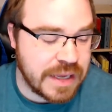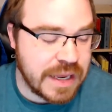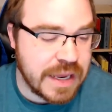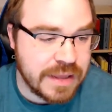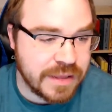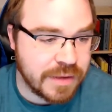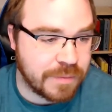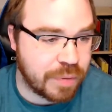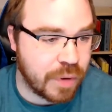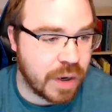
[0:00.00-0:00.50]

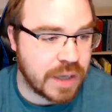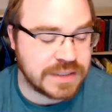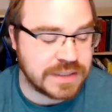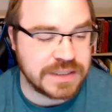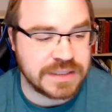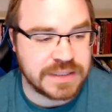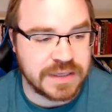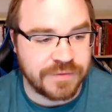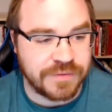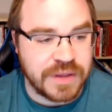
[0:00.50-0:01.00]
in the
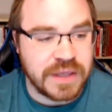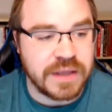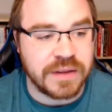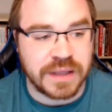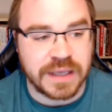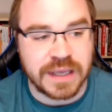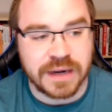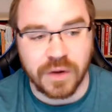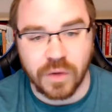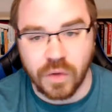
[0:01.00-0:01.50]
process of
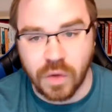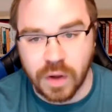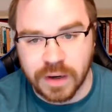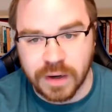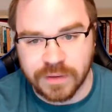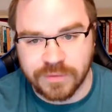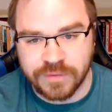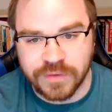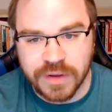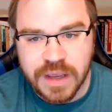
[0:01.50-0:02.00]
healing. And a
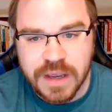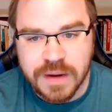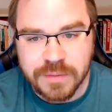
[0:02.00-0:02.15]
lot of